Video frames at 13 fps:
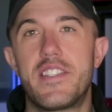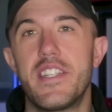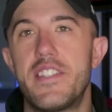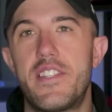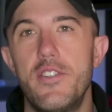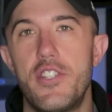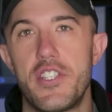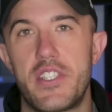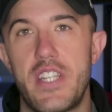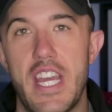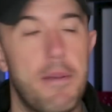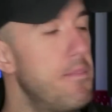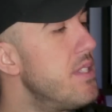Since they're just
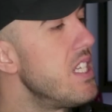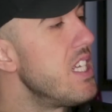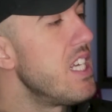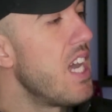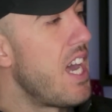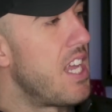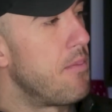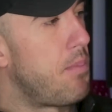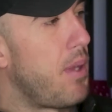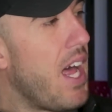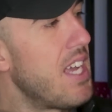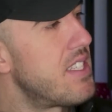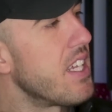empty and
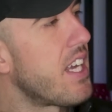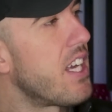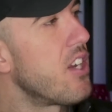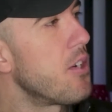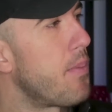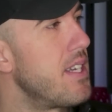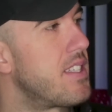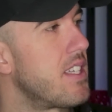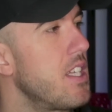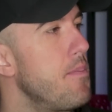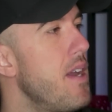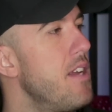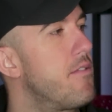plastic here,
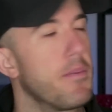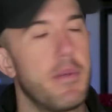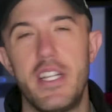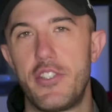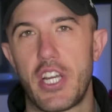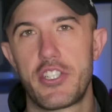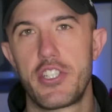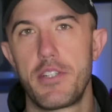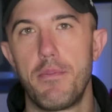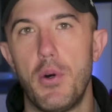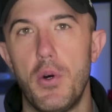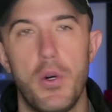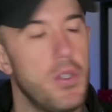basically made from an injection
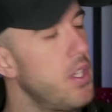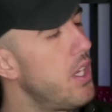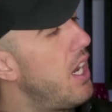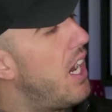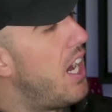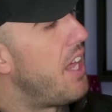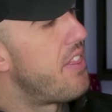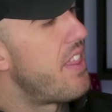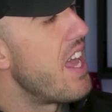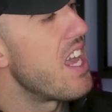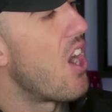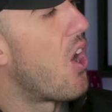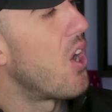mold, uh,
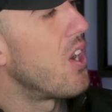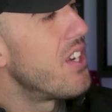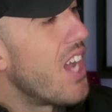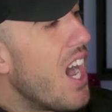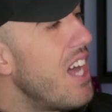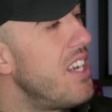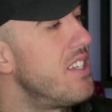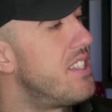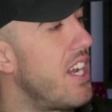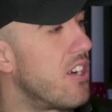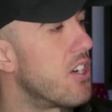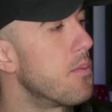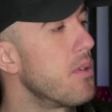they are not
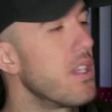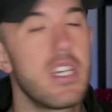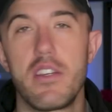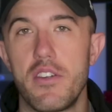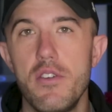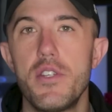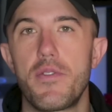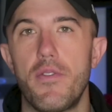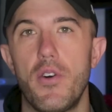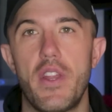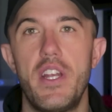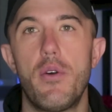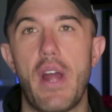terribly
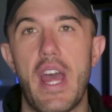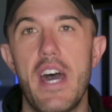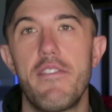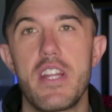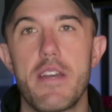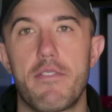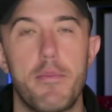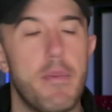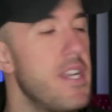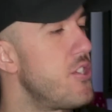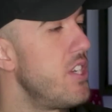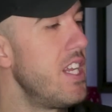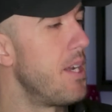useful. They don't have any
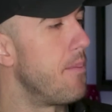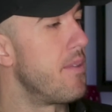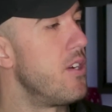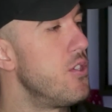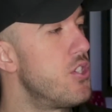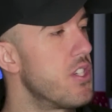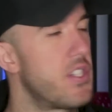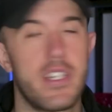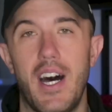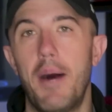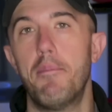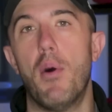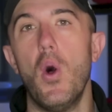information in them. They're just
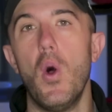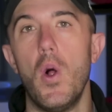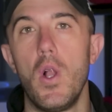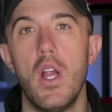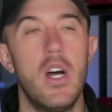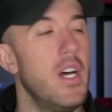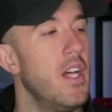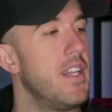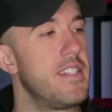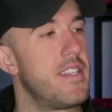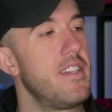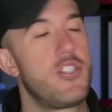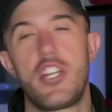a bowl
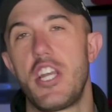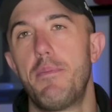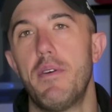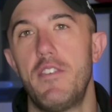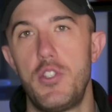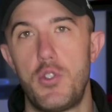that's in the shape of a